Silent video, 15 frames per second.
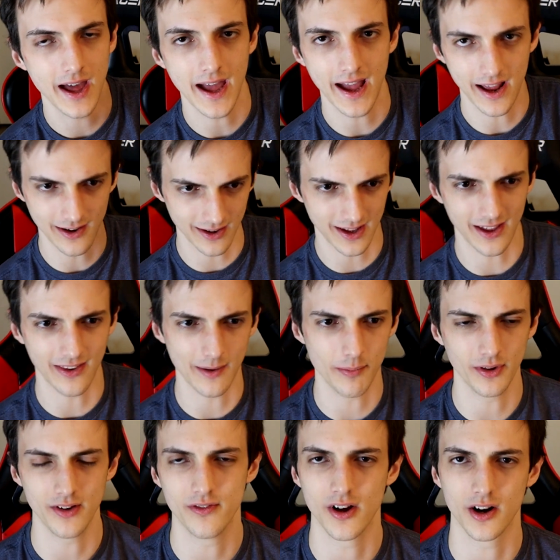And again, I
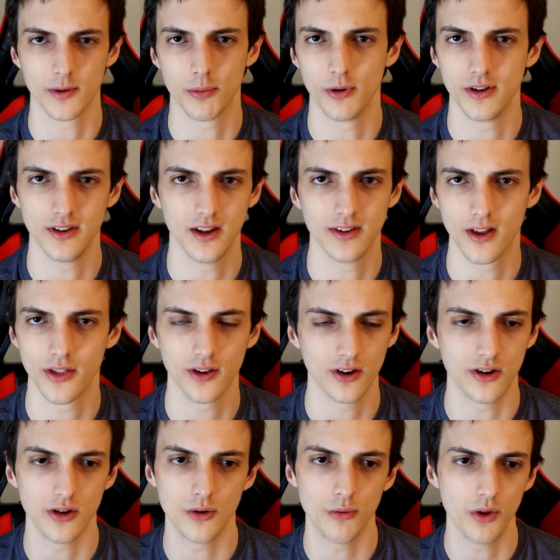believe Dr. Poison had something
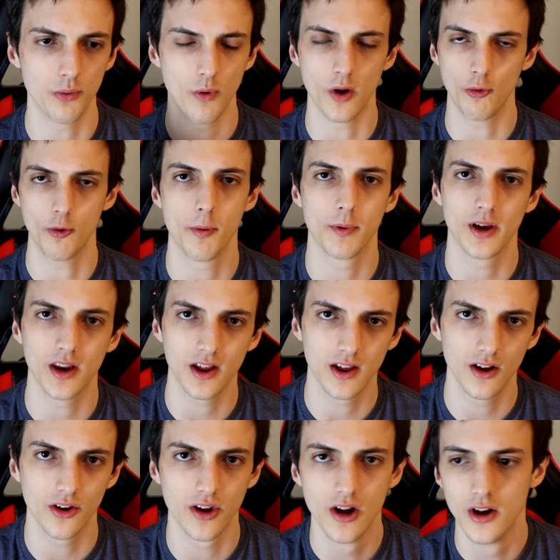to do with Wonder Woman getting
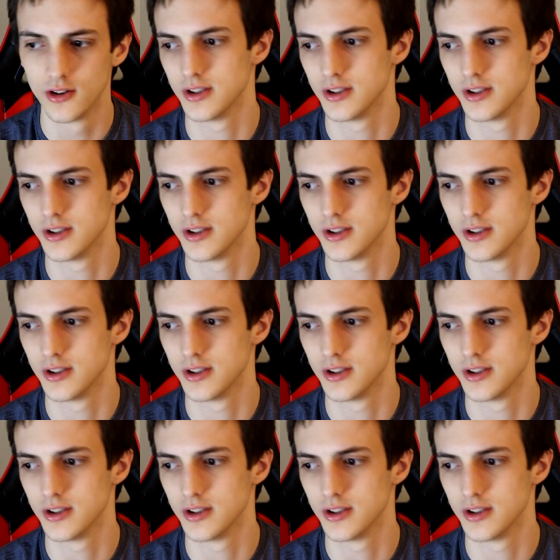killed.